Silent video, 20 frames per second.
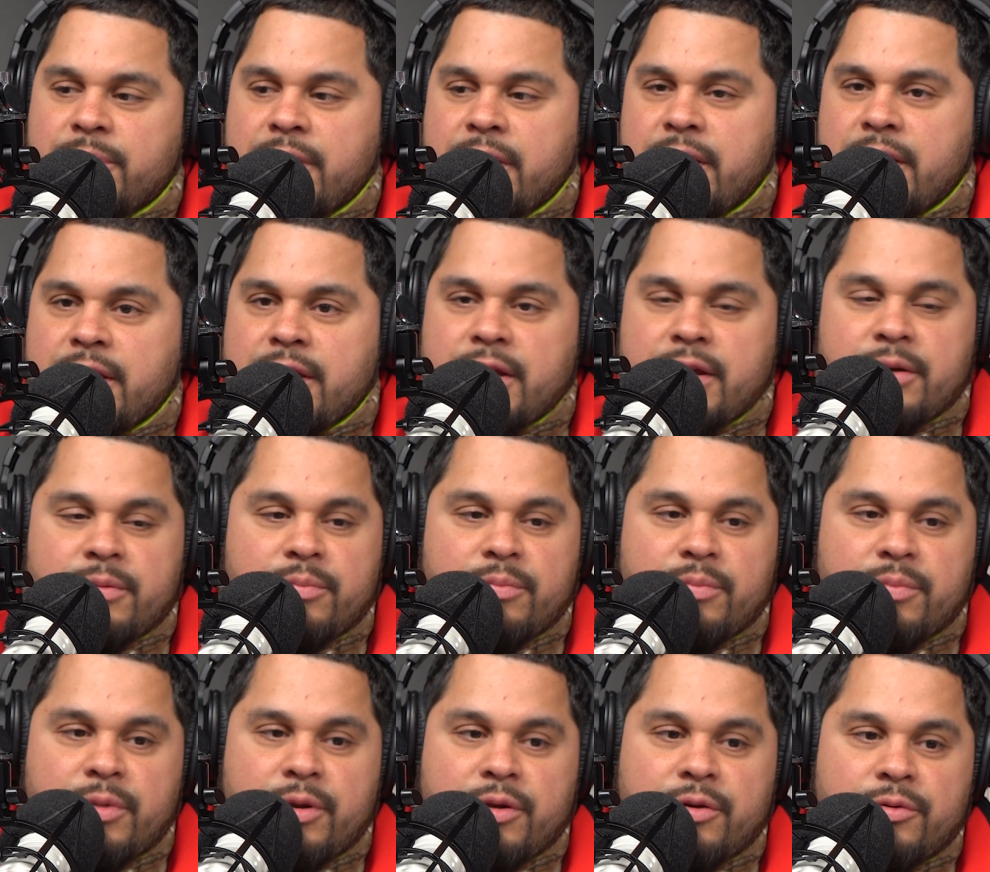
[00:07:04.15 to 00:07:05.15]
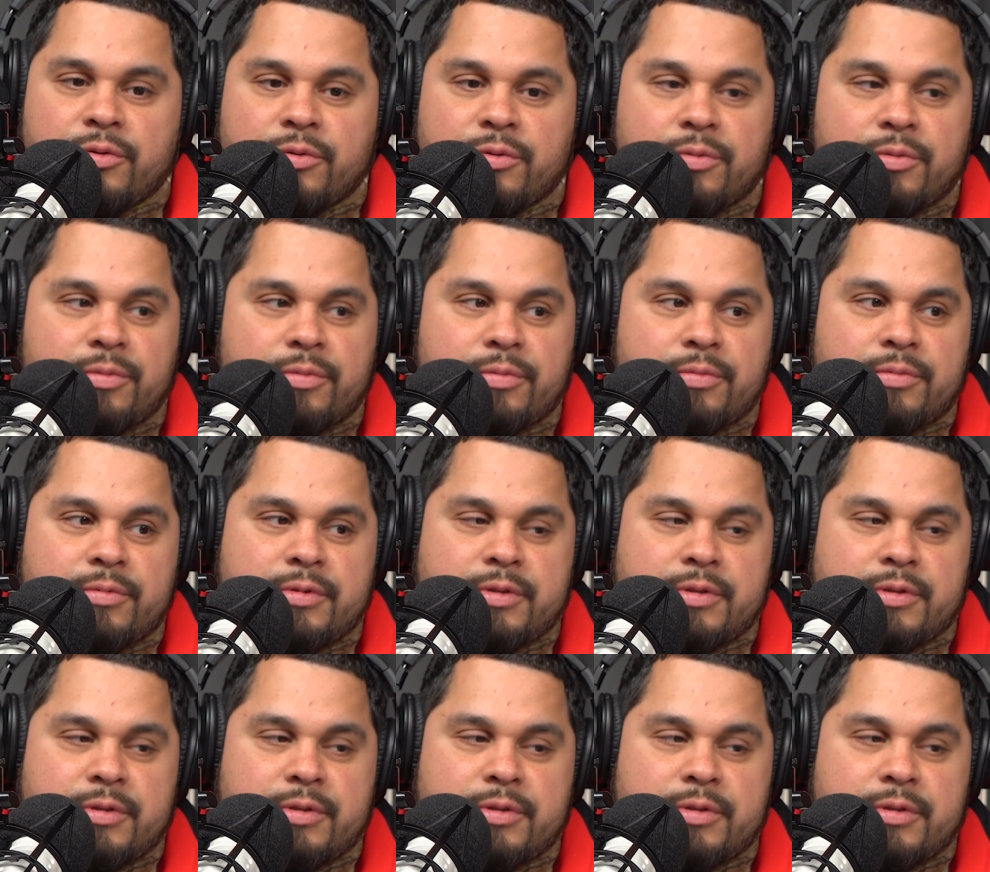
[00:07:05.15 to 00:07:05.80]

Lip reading: pink and blue